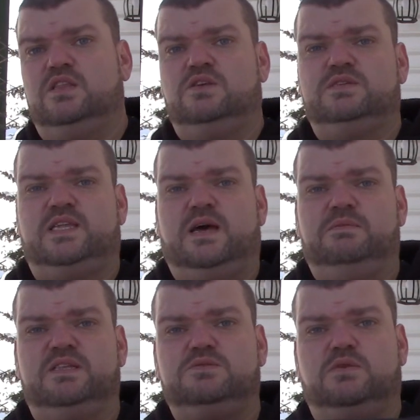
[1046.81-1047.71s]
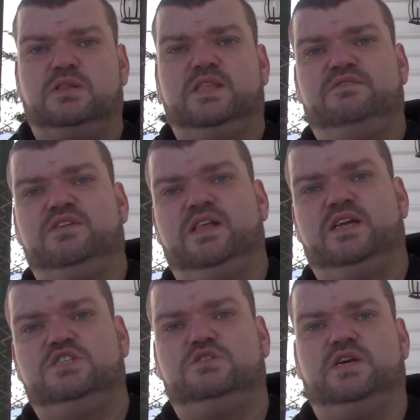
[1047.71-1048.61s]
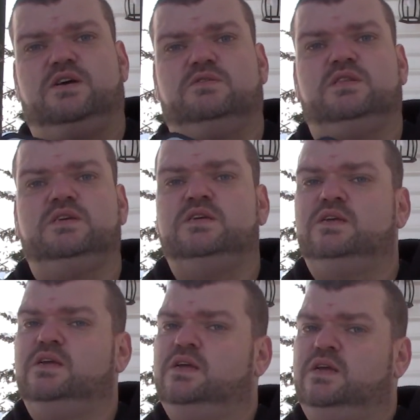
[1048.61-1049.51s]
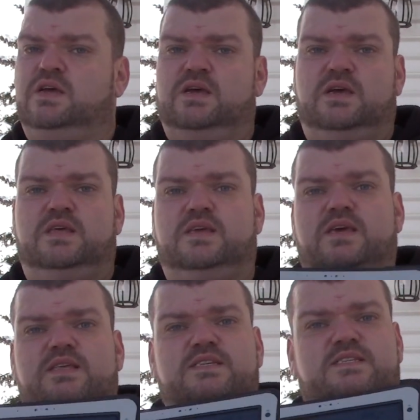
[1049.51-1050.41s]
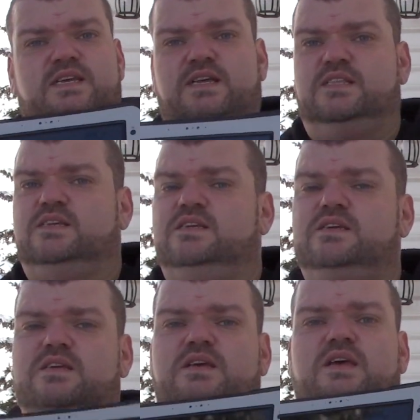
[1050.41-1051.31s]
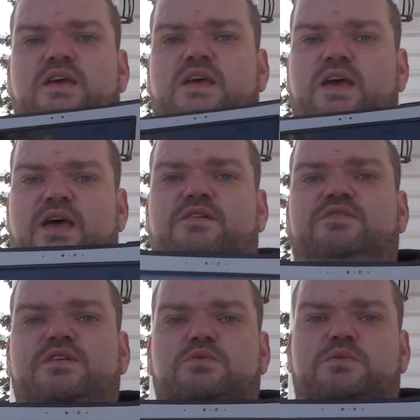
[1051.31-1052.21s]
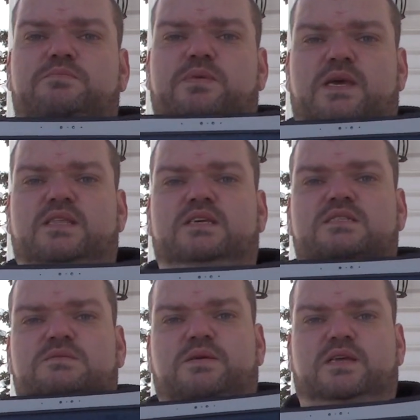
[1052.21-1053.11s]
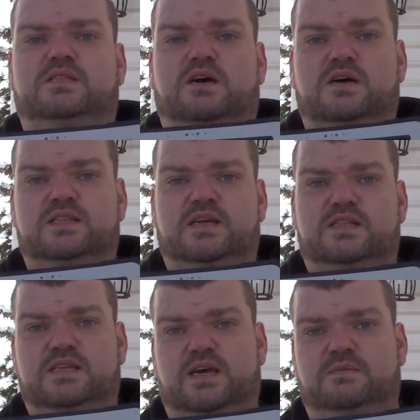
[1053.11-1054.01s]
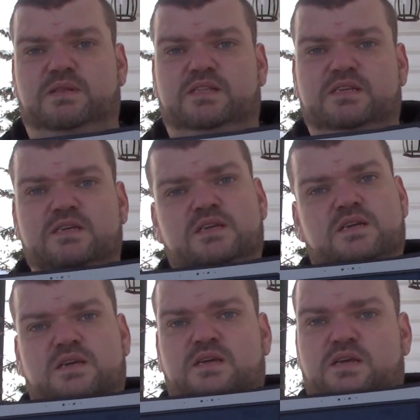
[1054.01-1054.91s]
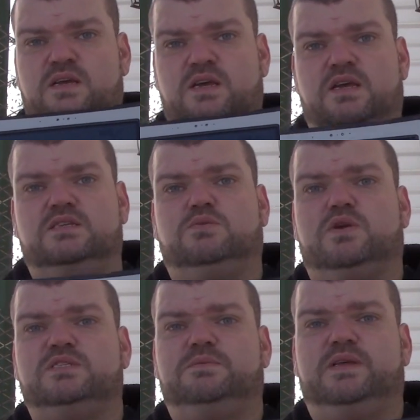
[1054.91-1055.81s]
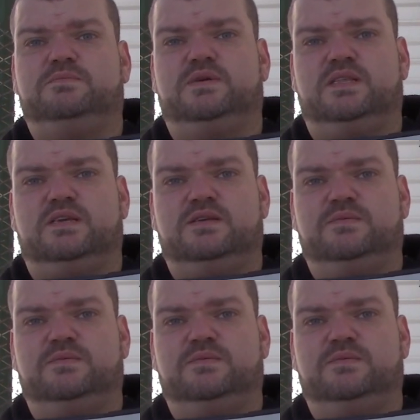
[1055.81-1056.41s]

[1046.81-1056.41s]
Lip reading: those tablets will never let you down. And again, as I said, every penny spent on that tablet is worth spent money.